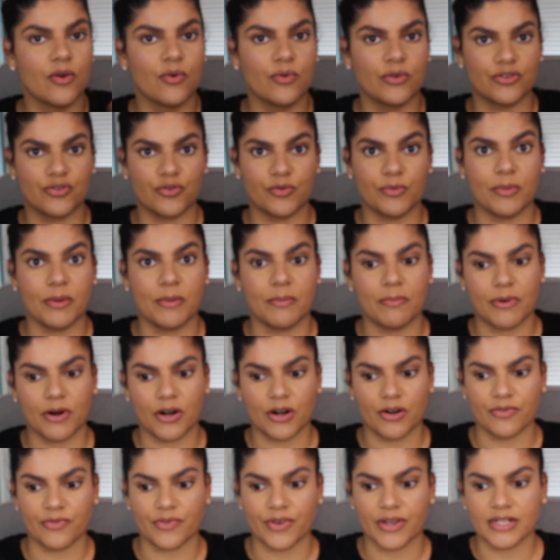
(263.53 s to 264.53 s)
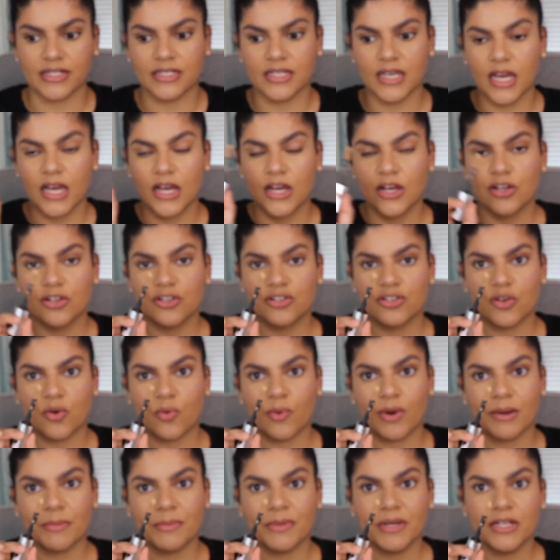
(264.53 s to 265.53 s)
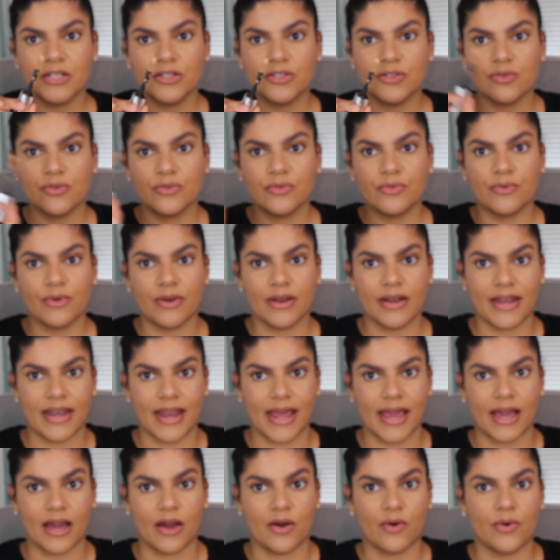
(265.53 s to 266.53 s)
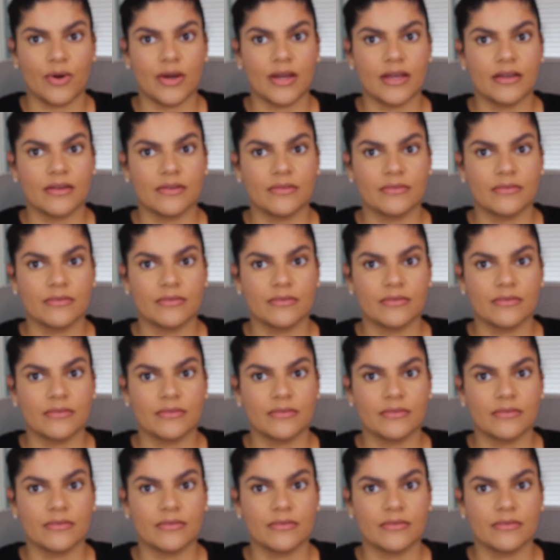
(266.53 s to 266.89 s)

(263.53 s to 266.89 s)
which would be perfect. So what I'm gonna do now,